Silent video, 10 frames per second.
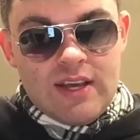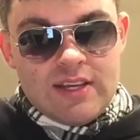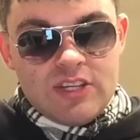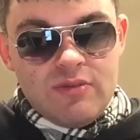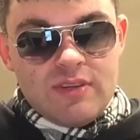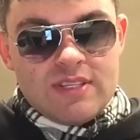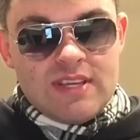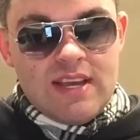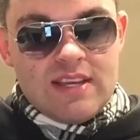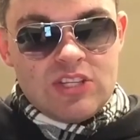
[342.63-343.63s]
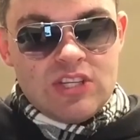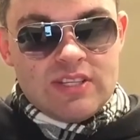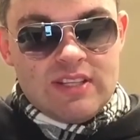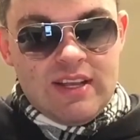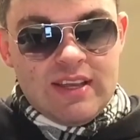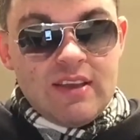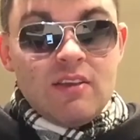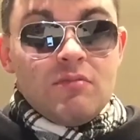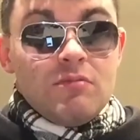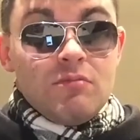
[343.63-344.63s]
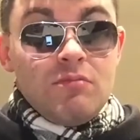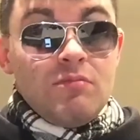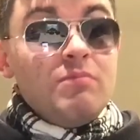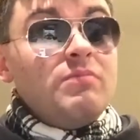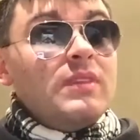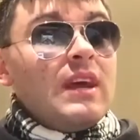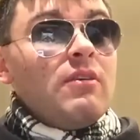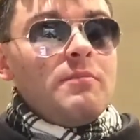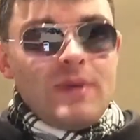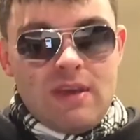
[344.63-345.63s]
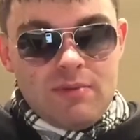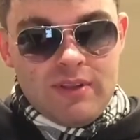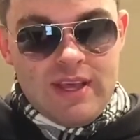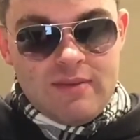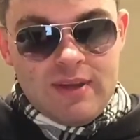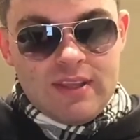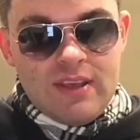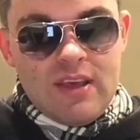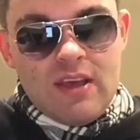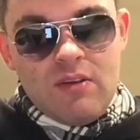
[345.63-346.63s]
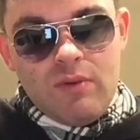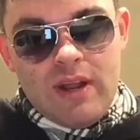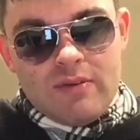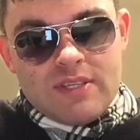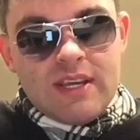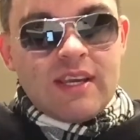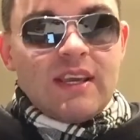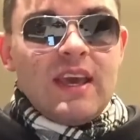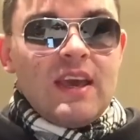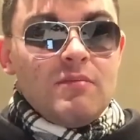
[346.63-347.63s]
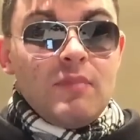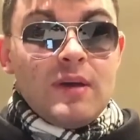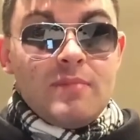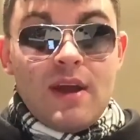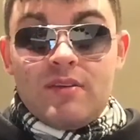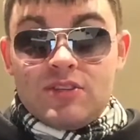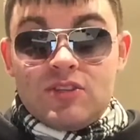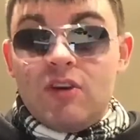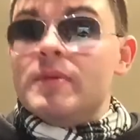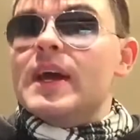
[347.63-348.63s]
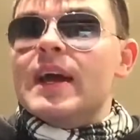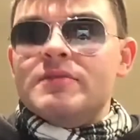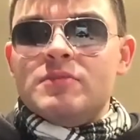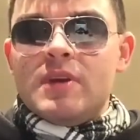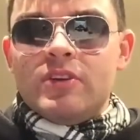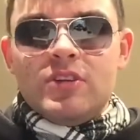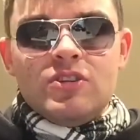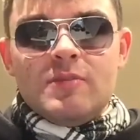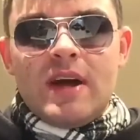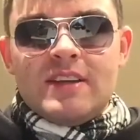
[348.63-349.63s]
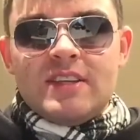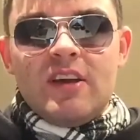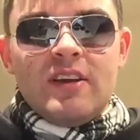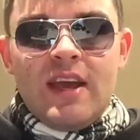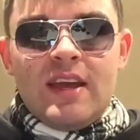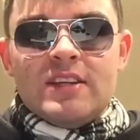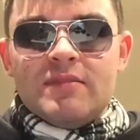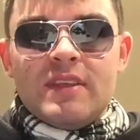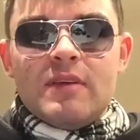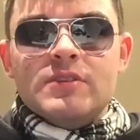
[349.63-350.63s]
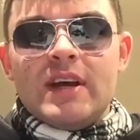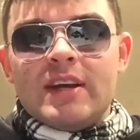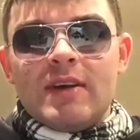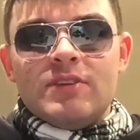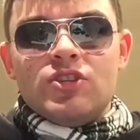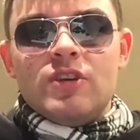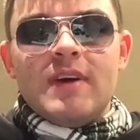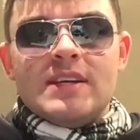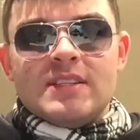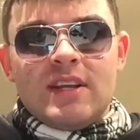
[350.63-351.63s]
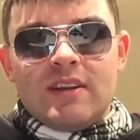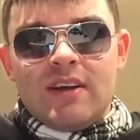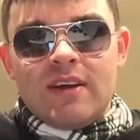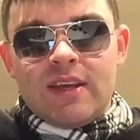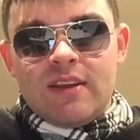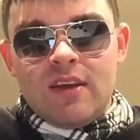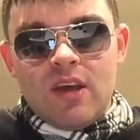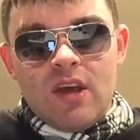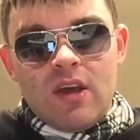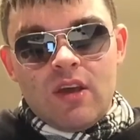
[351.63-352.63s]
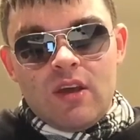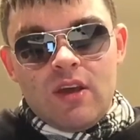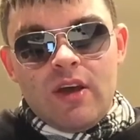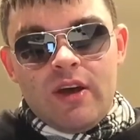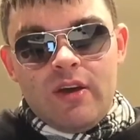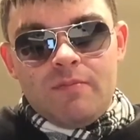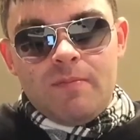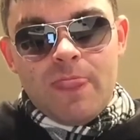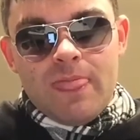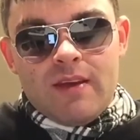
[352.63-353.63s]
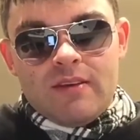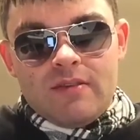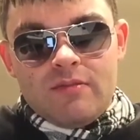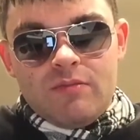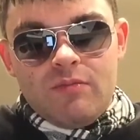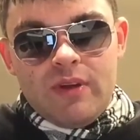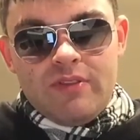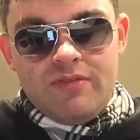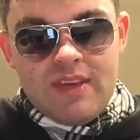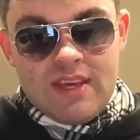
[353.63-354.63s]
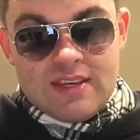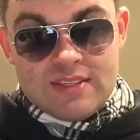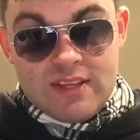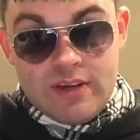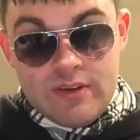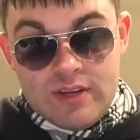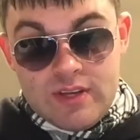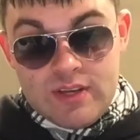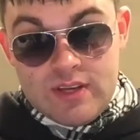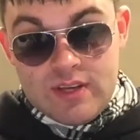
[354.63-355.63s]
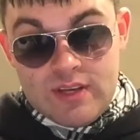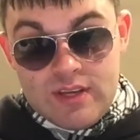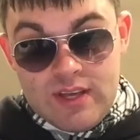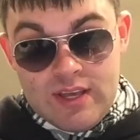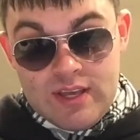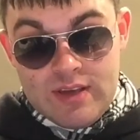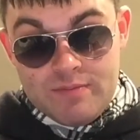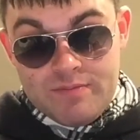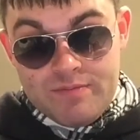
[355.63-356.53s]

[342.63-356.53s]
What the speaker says: I don't say it just like there are people there. Like, when I was like a kid, my parents told me I have to be on YouTube at a certain age. I think that was like around 2009. Well, the thing is, though, there